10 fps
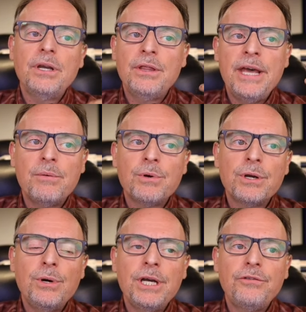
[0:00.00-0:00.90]
That
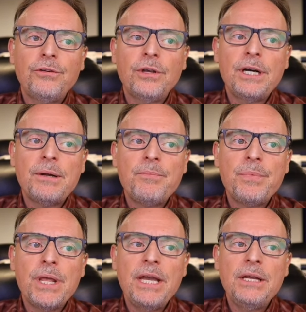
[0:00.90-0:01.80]
request,
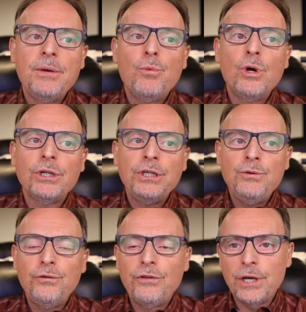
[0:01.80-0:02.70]
it will
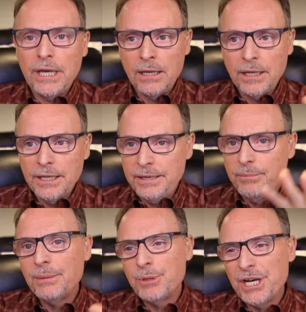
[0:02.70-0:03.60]
use the LLM.
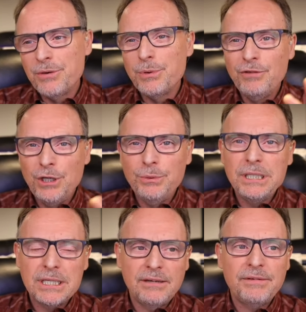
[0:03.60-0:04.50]
I'm kind of reviewing
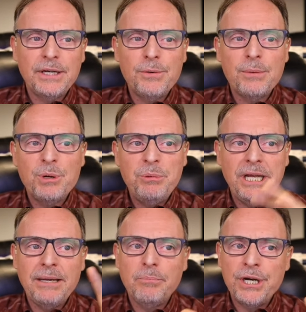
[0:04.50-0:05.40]
stuff. I know I'm
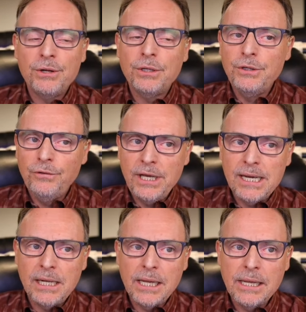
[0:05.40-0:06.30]
repeating, but it'll use the
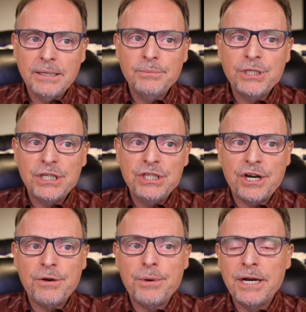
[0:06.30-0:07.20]
LLM to
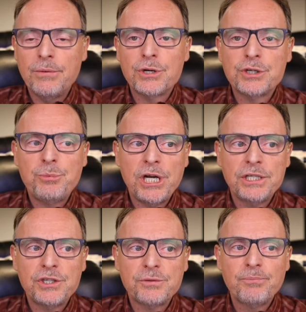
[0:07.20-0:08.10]
generate a
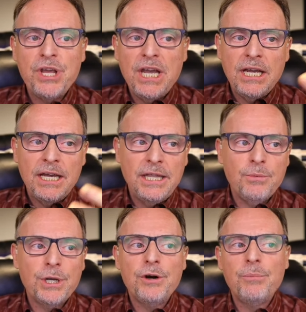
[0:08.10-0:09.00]
response. And then
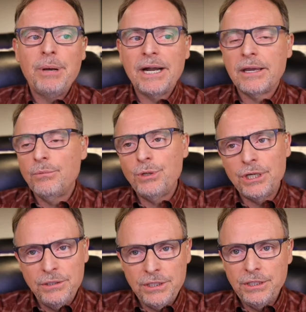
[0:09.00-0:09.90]
we go back and we
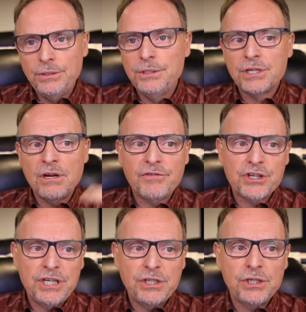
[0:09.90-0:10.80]
continue this
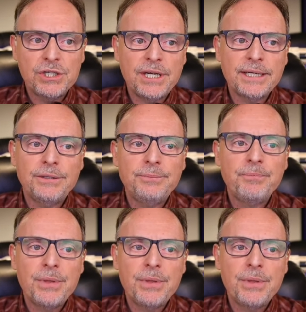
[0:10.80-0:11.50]
conversation cycle.